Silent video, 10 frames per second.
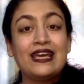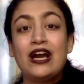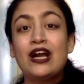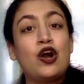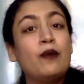
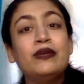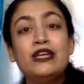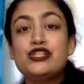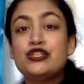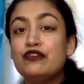A
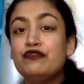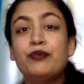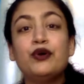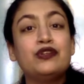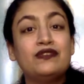combination of
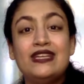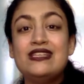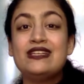both of these